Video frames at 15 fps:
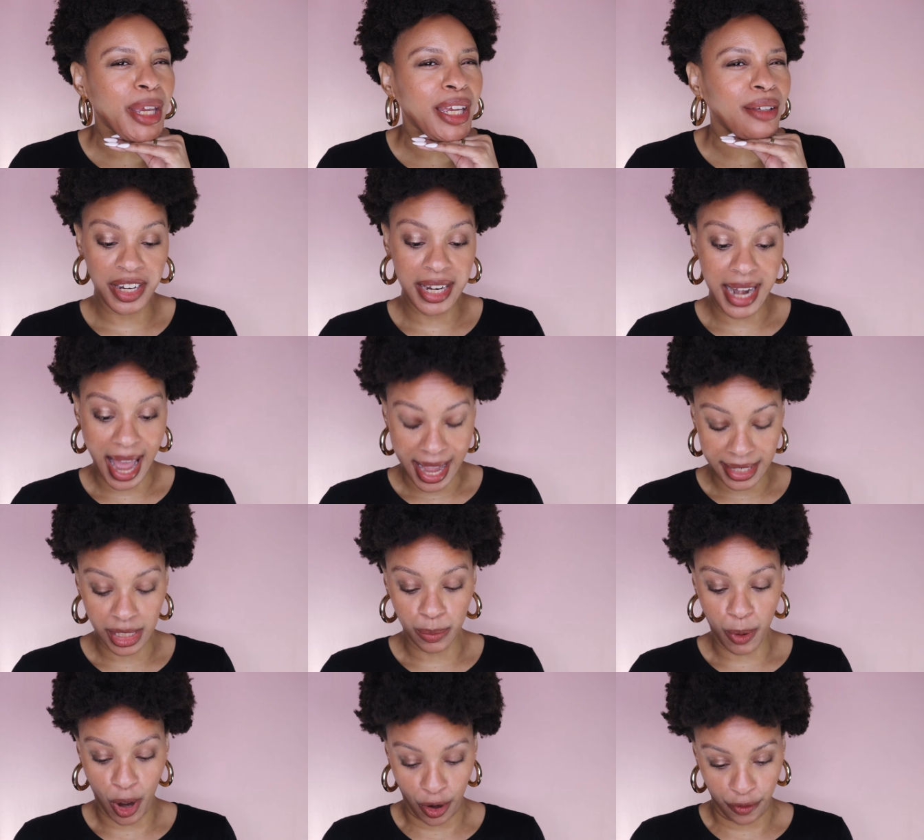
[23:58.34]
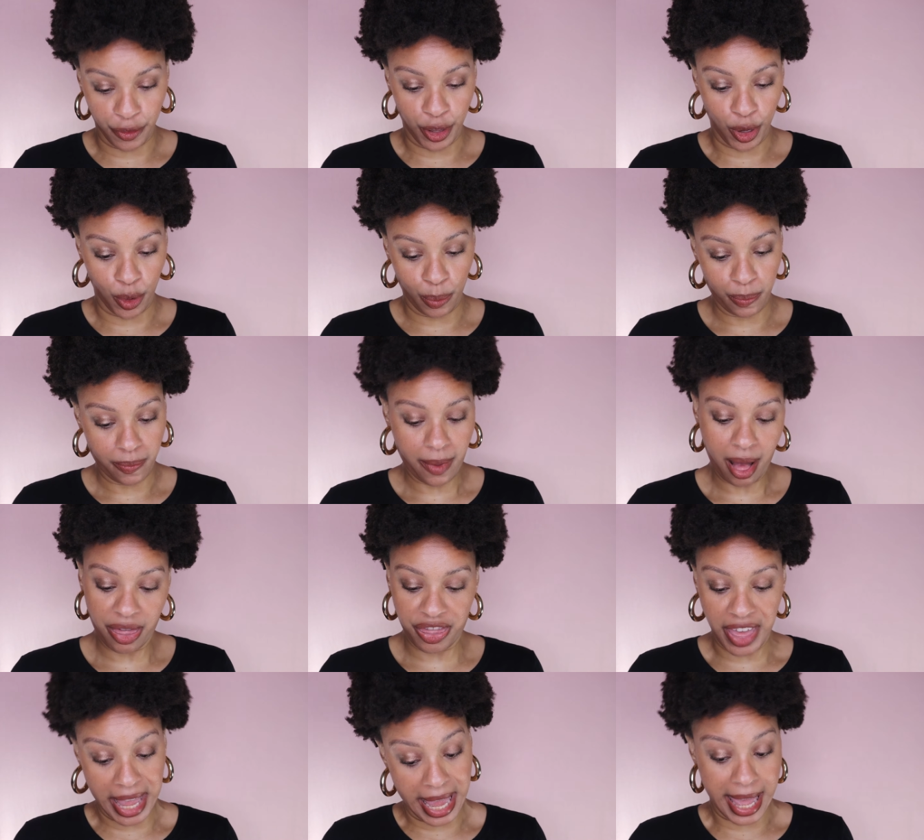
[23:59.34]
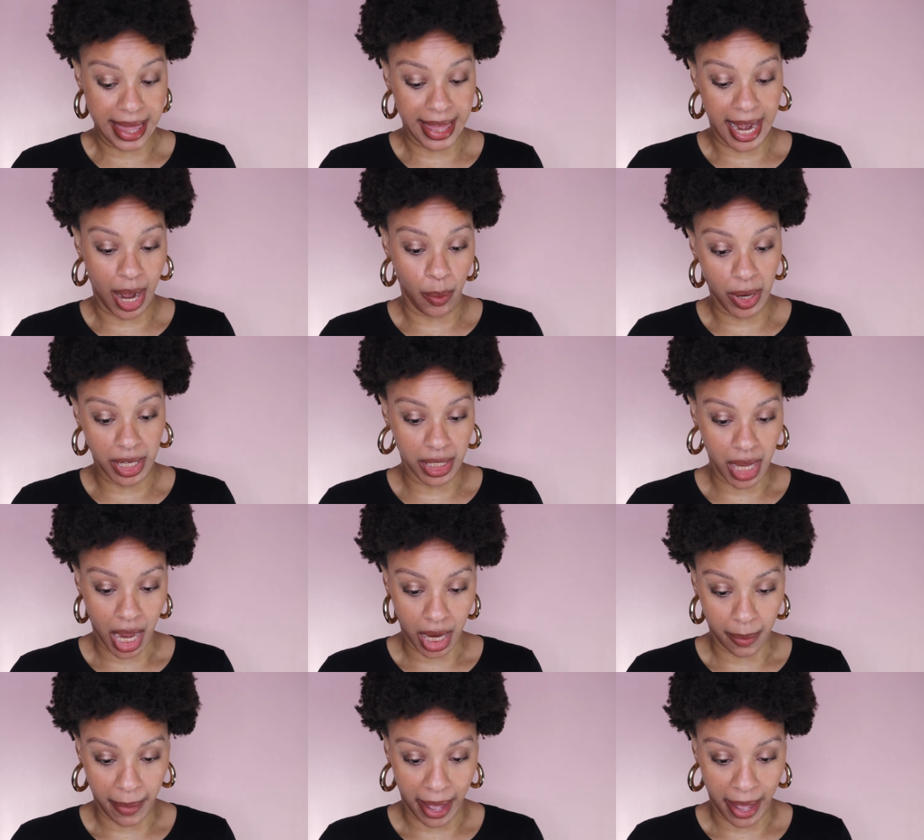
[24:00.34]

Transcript: me. The next perfume thingy that I want to talk